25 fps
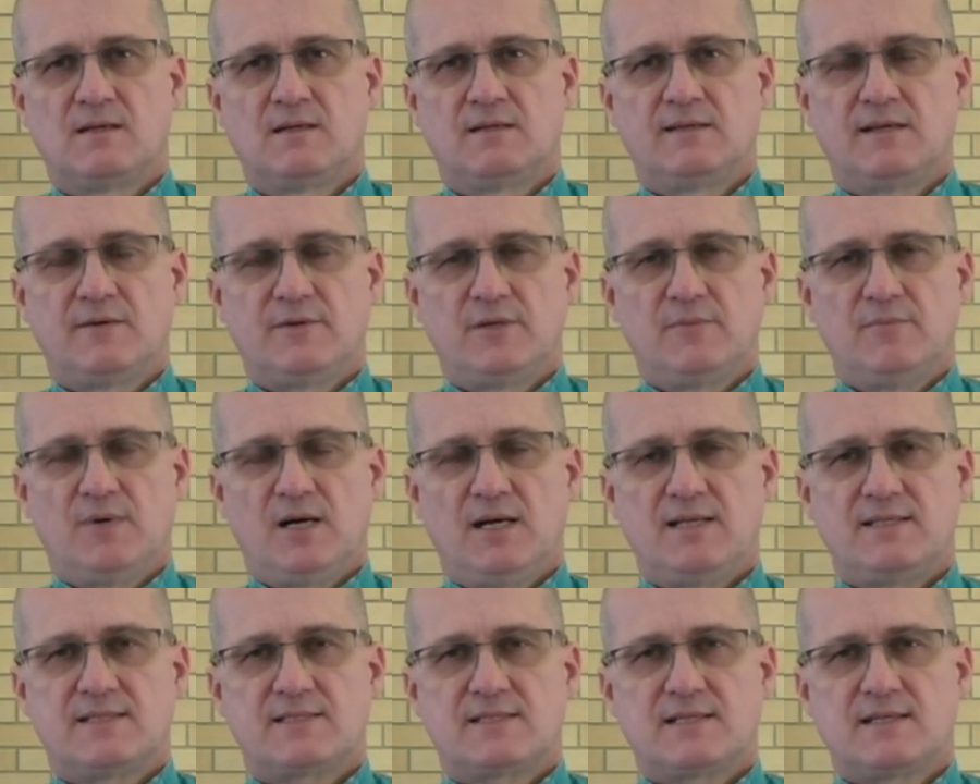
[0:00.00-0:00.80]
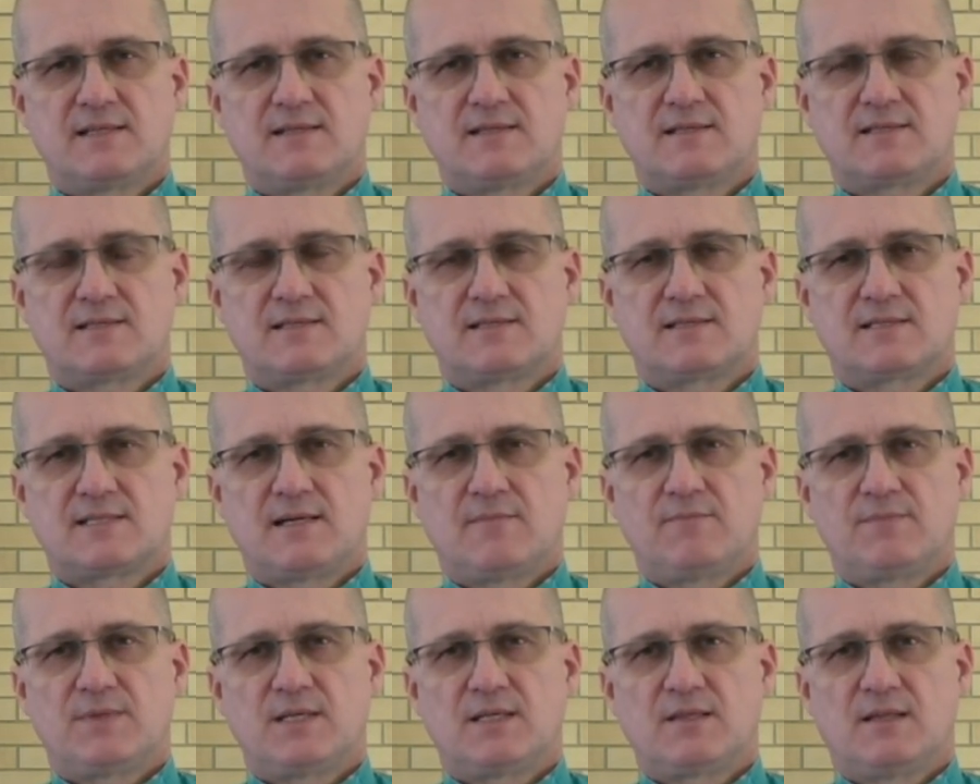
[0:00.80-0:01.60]
Now, we might see this as
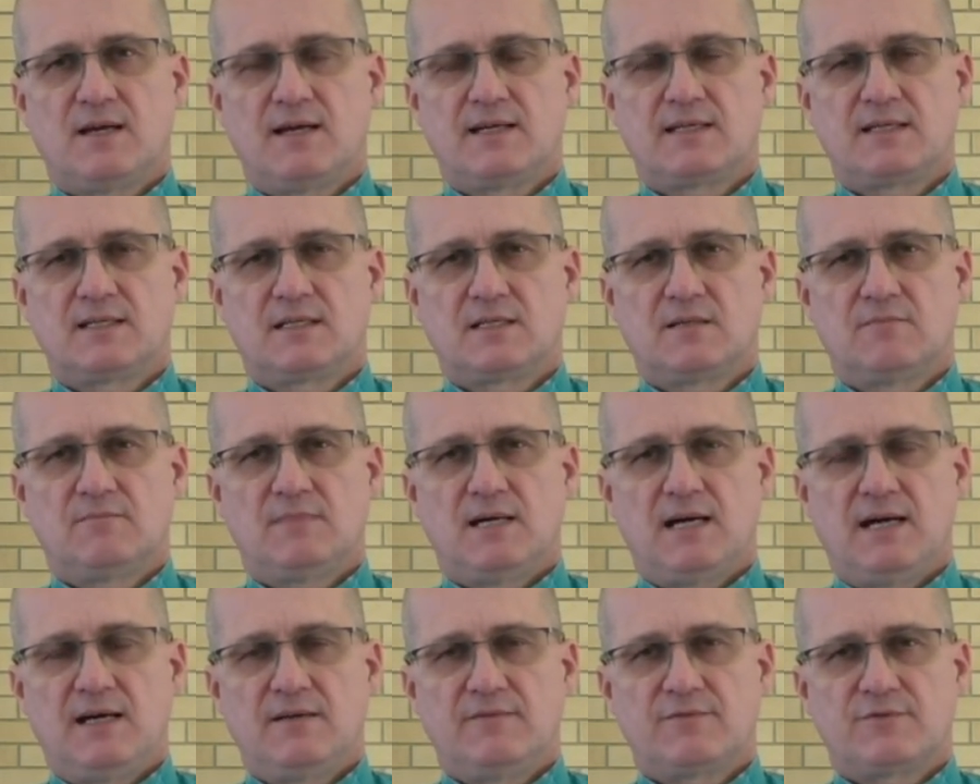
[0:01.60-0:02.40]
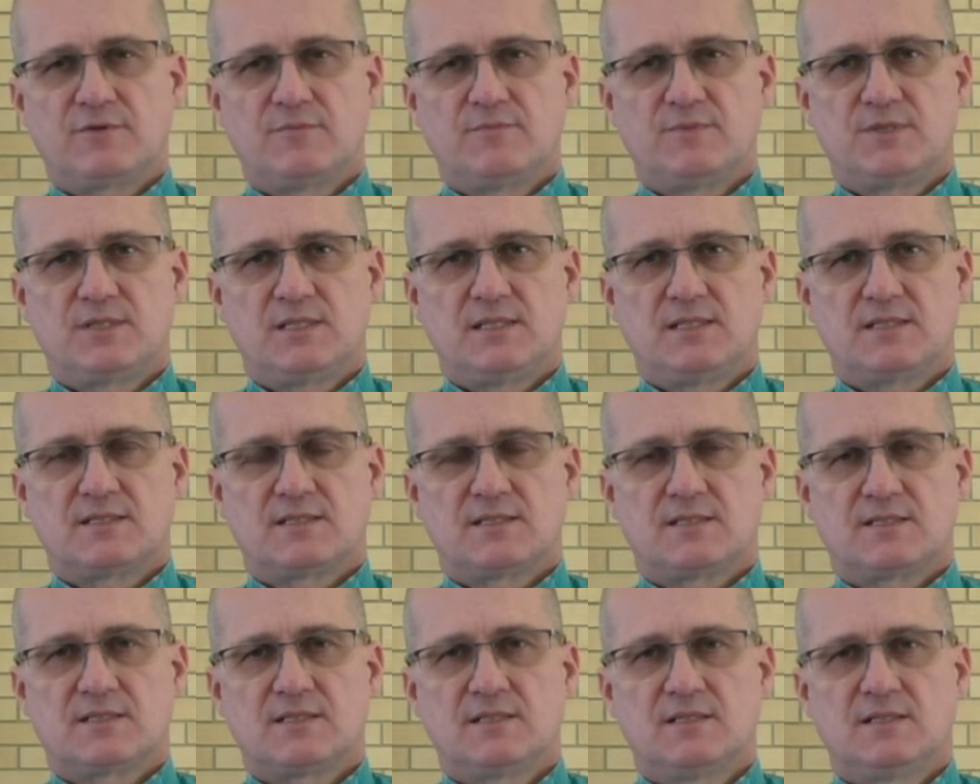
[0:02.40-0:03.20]
something like a command from
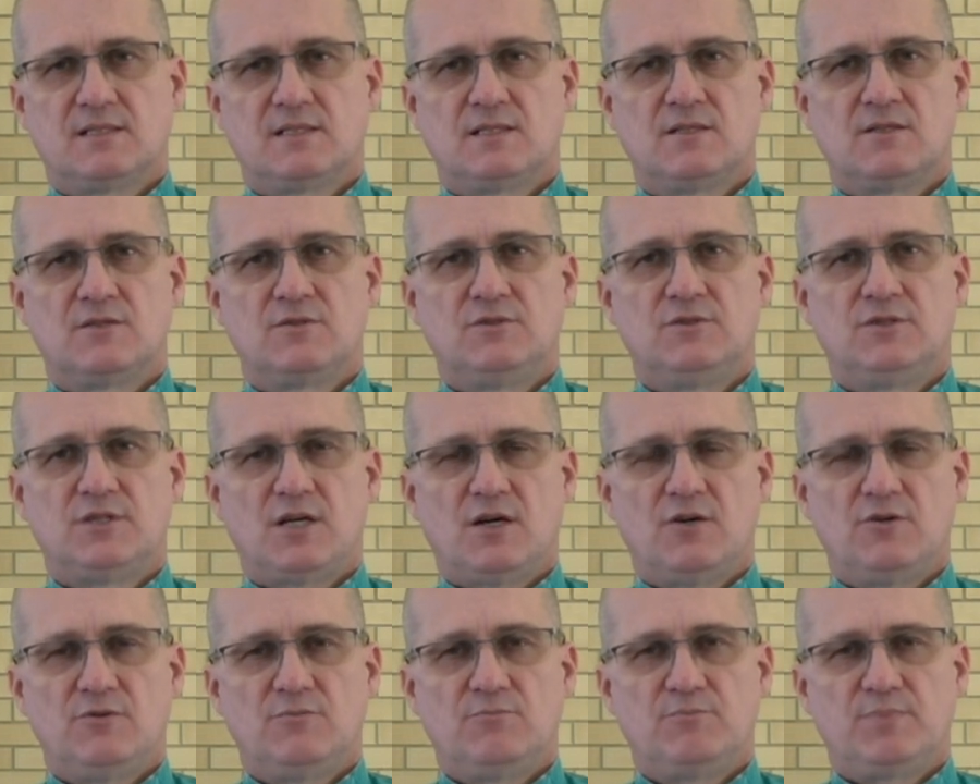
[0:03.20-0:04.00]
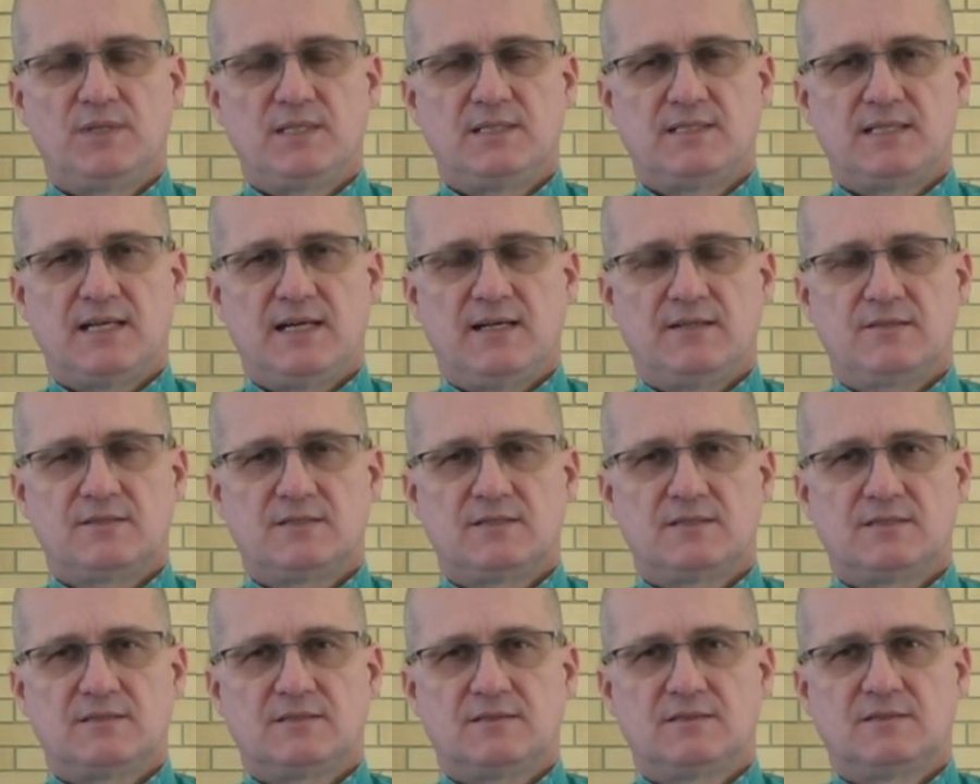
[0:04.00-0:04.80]
Jesus. Don't be
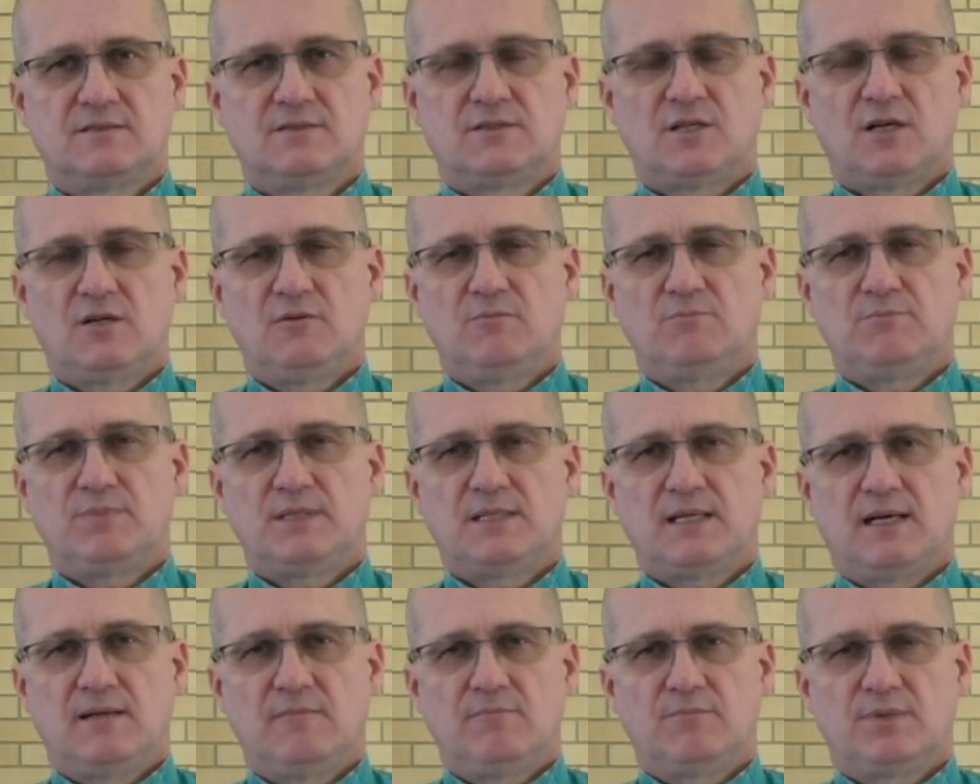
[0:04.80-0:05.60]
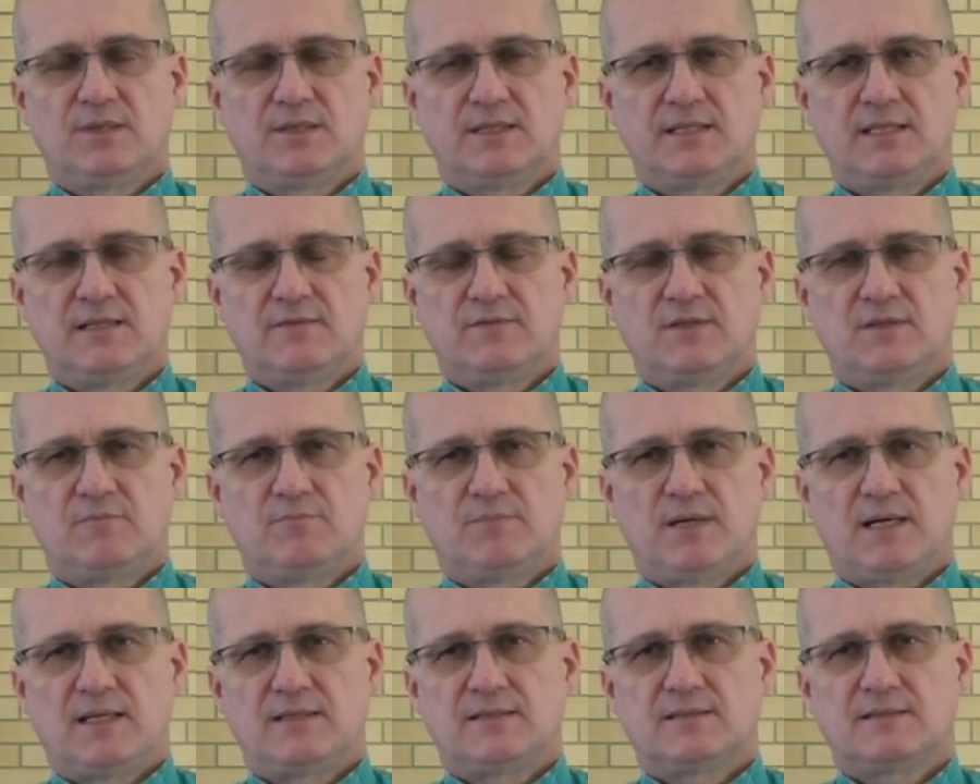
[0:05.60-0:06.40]
doubting, don't be unbelieving,
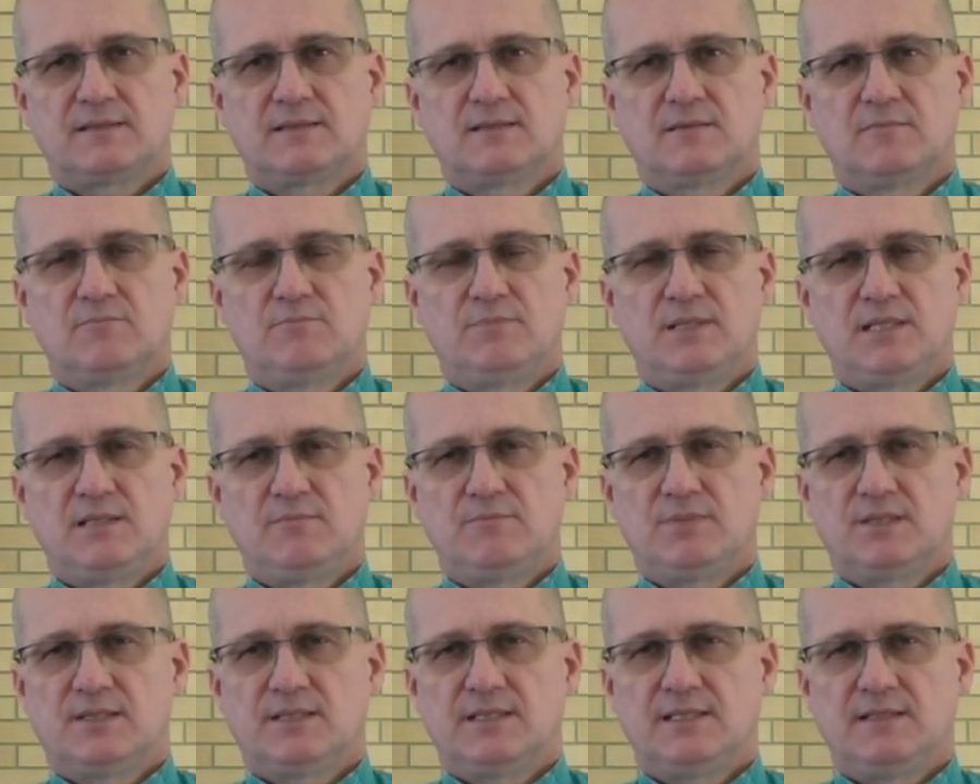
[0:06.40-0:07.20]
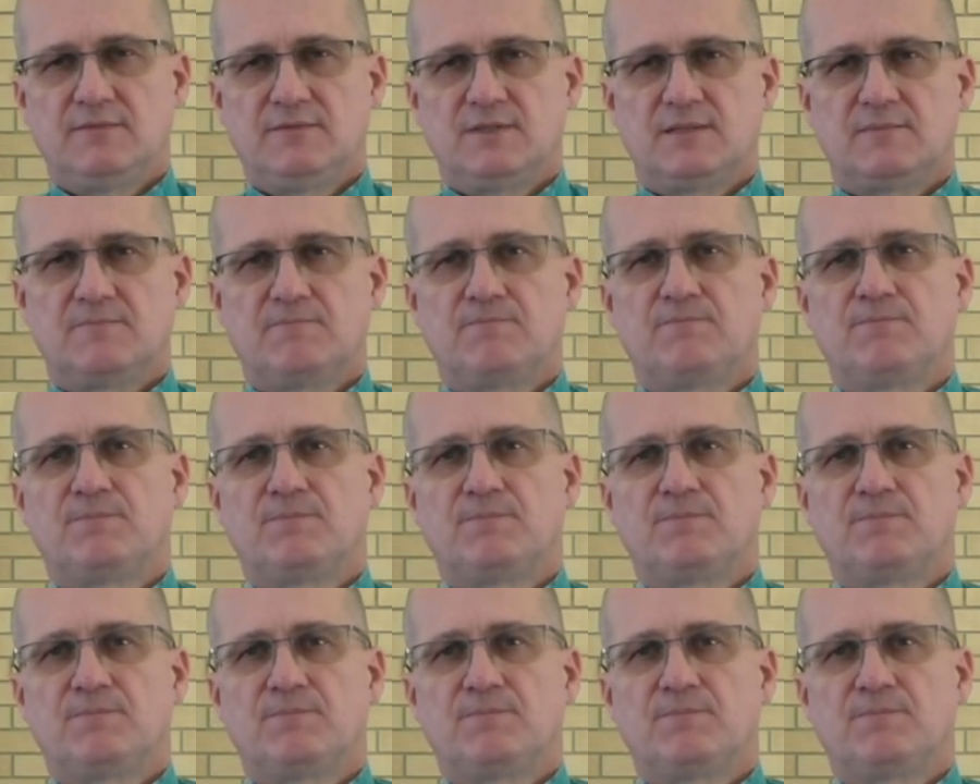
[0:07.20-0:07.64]
but be believing.